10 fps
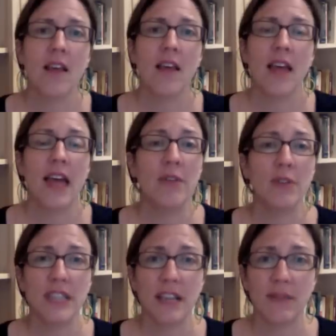
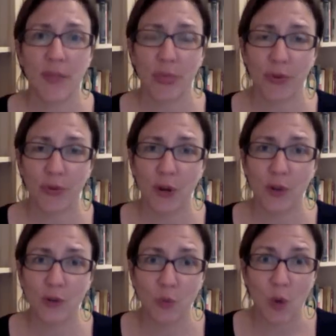Henry David
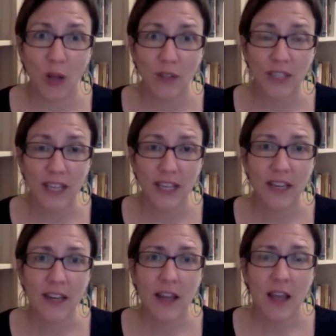Thoreau's
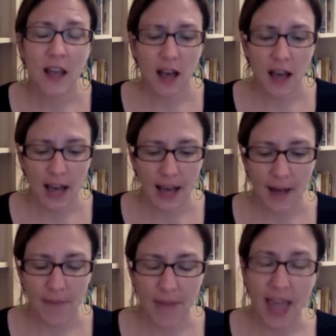Walden,
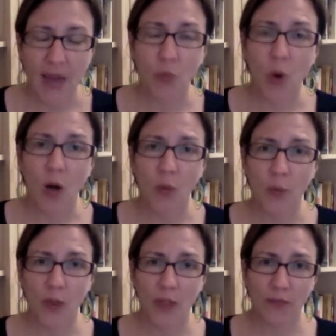and
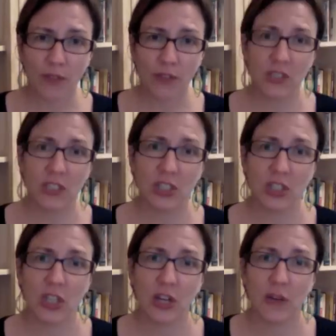with the first
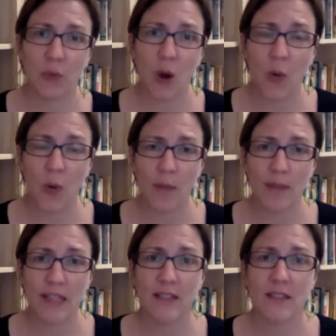edition of Walt
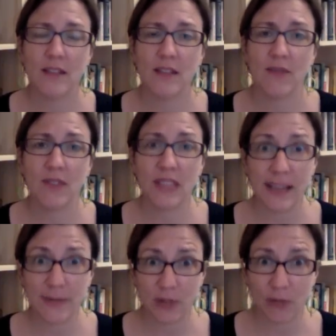Whitman's
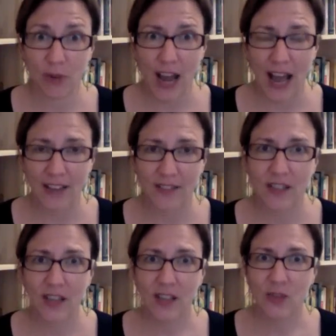Leaves of Grass.
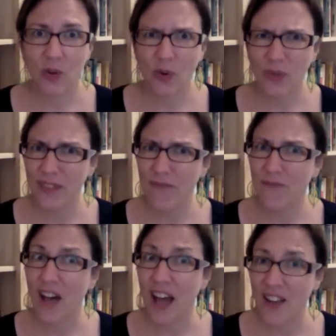So within
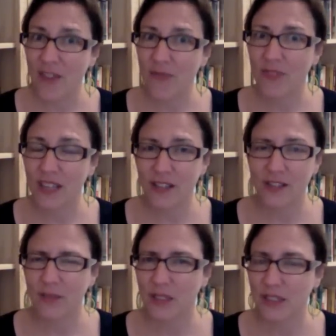5
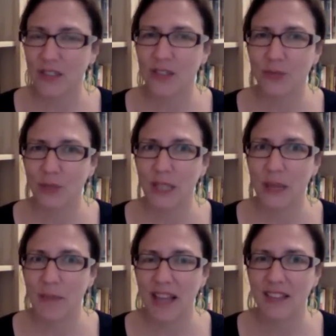years, this is really
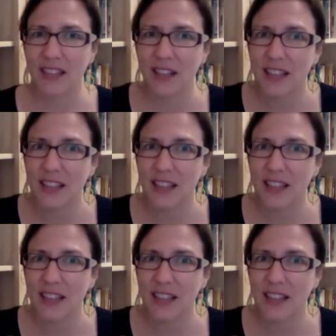amazing.